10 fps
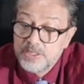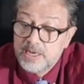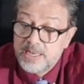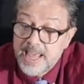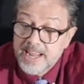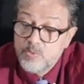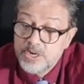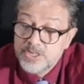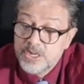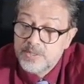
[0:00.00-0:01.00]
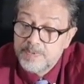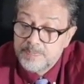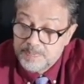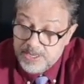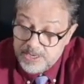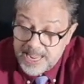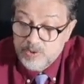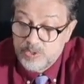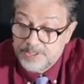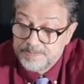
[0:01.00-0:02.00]
language.
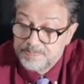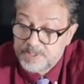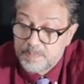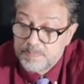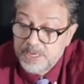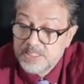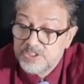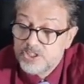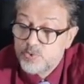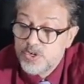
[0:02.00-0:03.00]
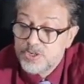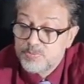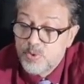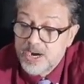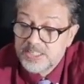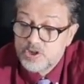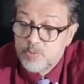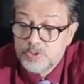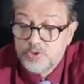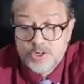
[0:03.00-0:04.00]
The present situation provides an
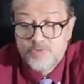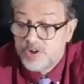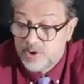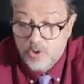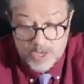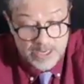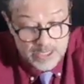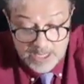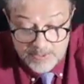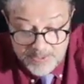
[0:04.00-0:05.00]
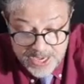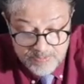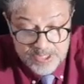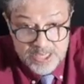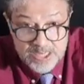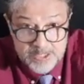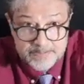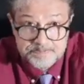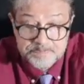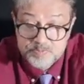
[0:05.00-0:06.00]
opportunity for it. Okay. Then we says
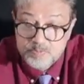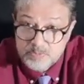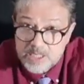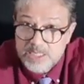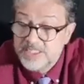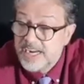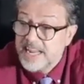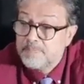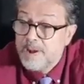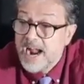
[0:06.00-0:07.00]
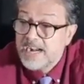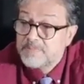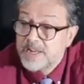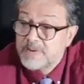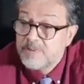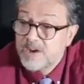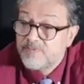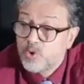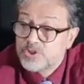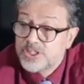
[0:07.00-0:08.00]
it's getting bad. Myanmar
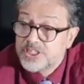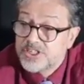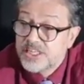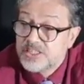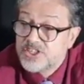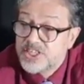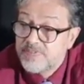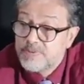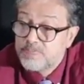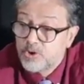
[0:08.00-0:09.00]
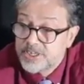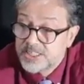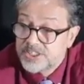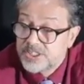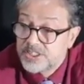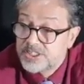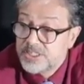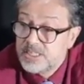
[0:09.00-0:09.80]
forces killed 7 protesters.